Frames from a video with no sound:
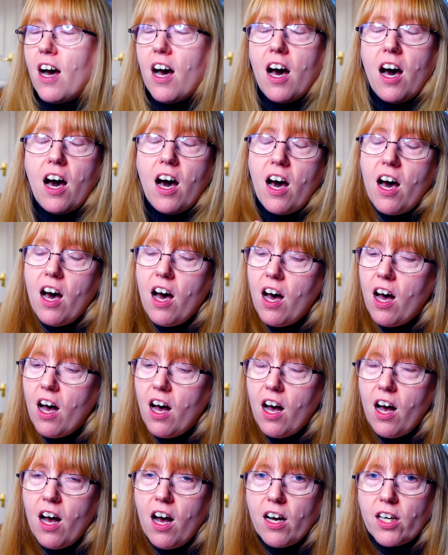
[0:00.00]

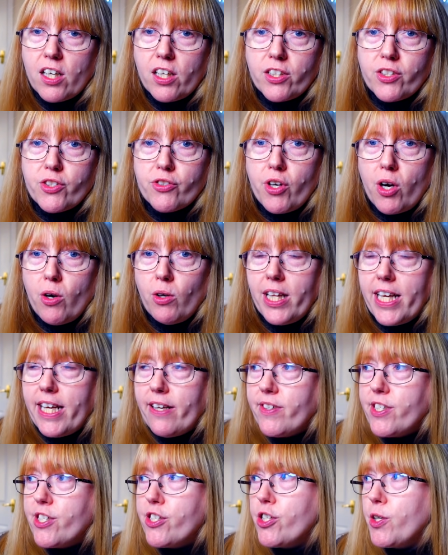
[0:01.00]
Ah, control
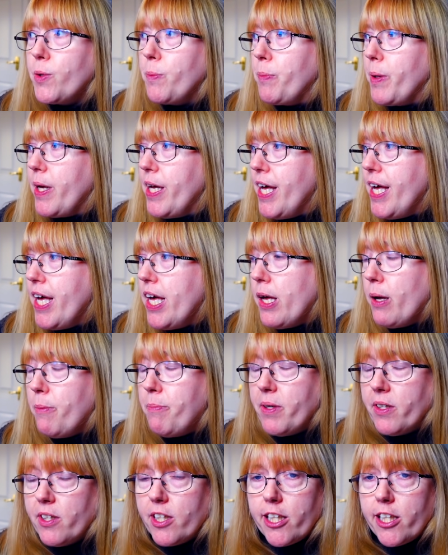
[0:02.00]
here is superb.